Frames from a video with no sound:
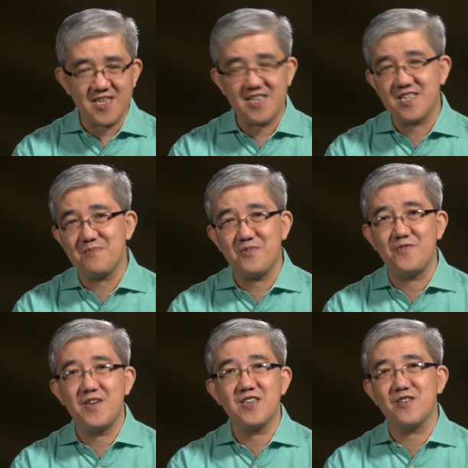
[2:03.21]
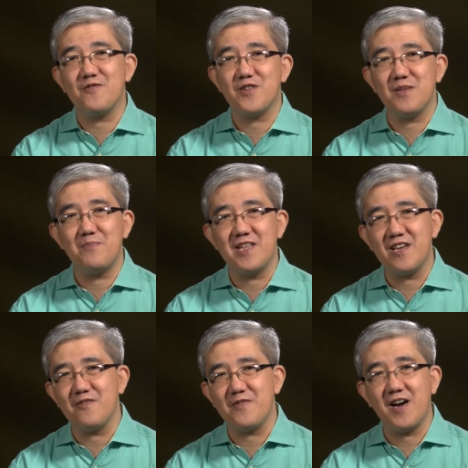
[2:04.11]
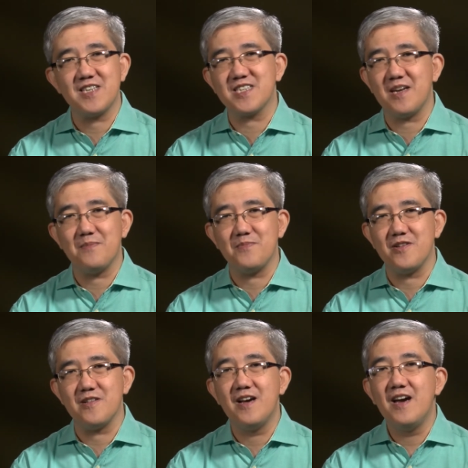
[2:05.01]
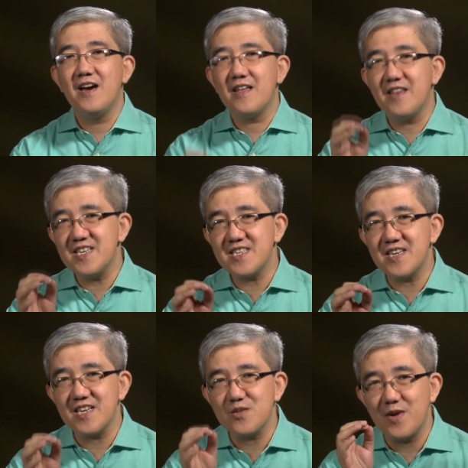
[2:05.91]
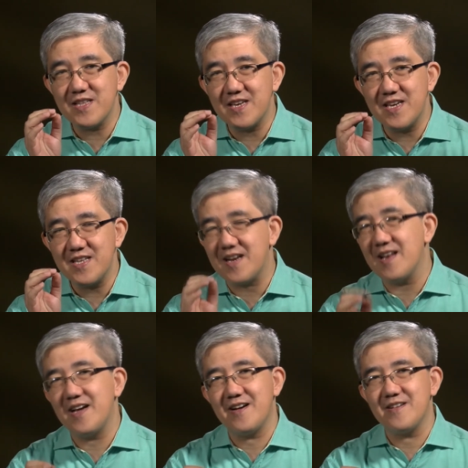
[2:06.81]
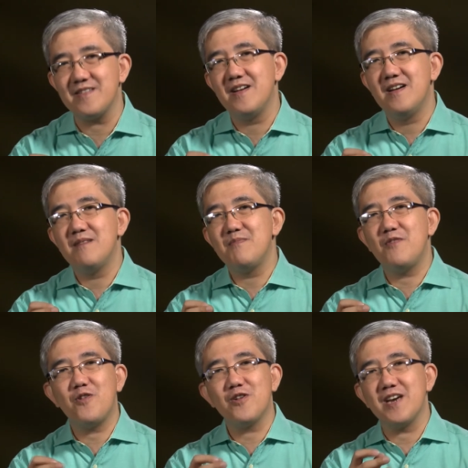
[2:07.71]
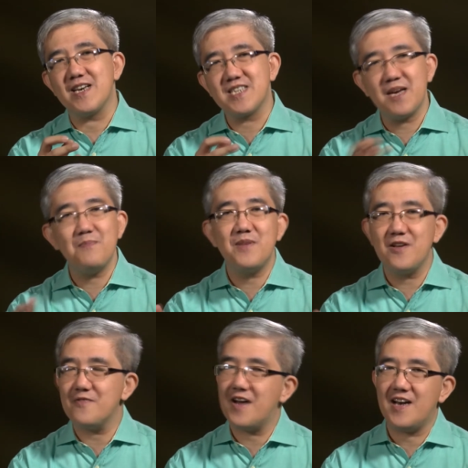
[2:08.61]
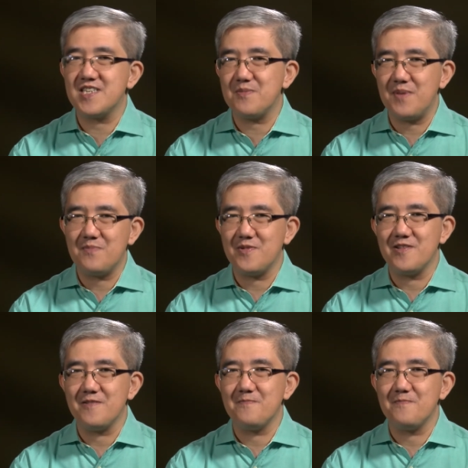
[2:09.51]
as provision for the building of God's temple, this is what he declared before the assembly of God's people.